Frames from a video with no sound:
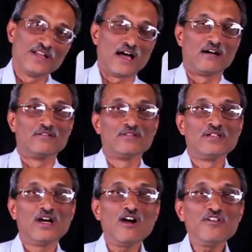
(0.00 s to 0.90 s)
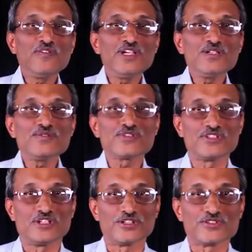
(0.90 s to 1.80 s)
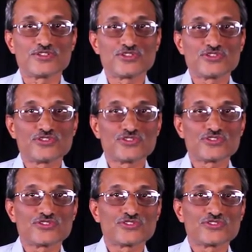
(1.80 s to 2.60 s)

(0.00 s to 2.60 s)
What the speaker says: Now, how do we use this?